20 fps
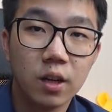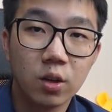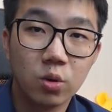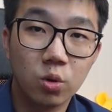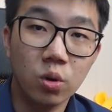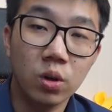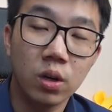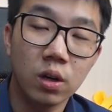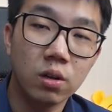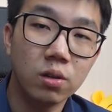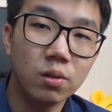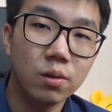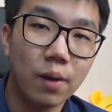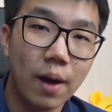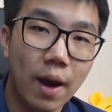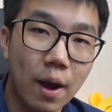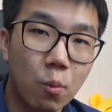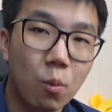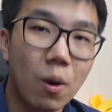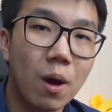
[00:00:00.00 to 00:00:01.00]
Google
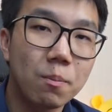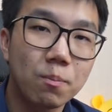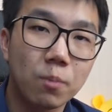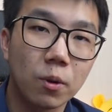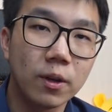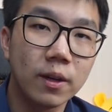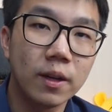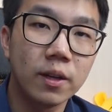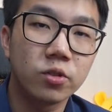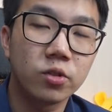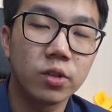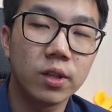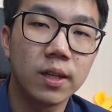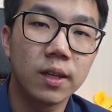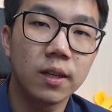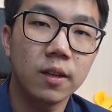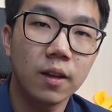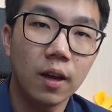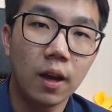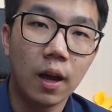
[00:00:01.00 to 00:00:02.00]
at 1.8
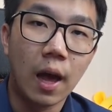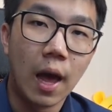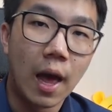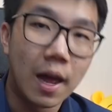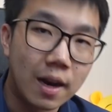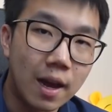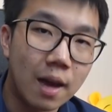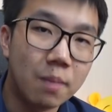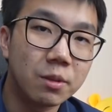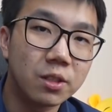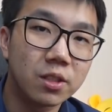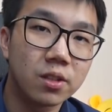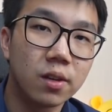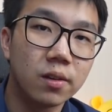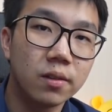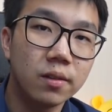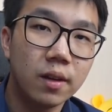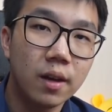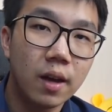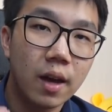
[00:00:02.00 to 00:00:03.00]
trillion, and
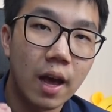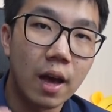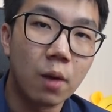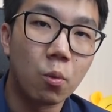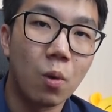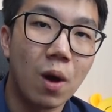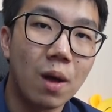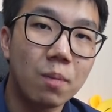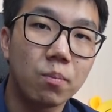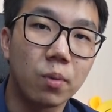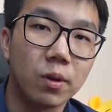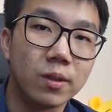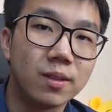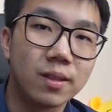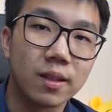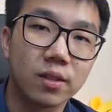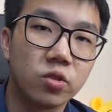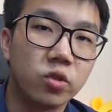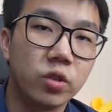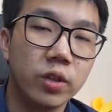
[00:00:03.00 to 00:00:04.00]
Amazon at
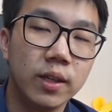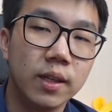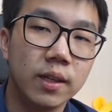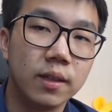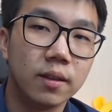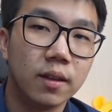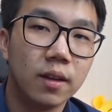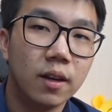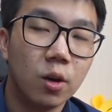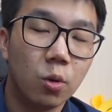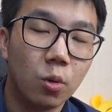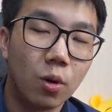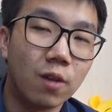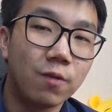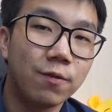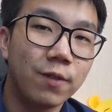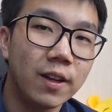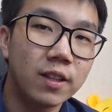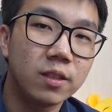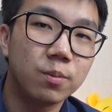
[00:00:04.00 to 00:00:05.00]
1.6 trillion, while
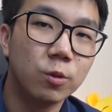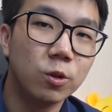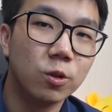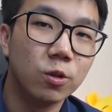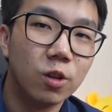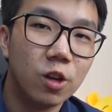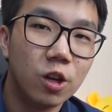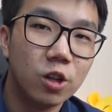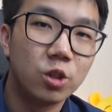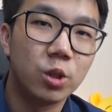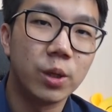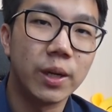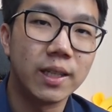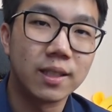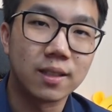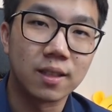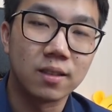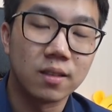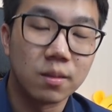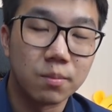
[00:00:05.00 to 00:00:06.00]
Facebook trades at a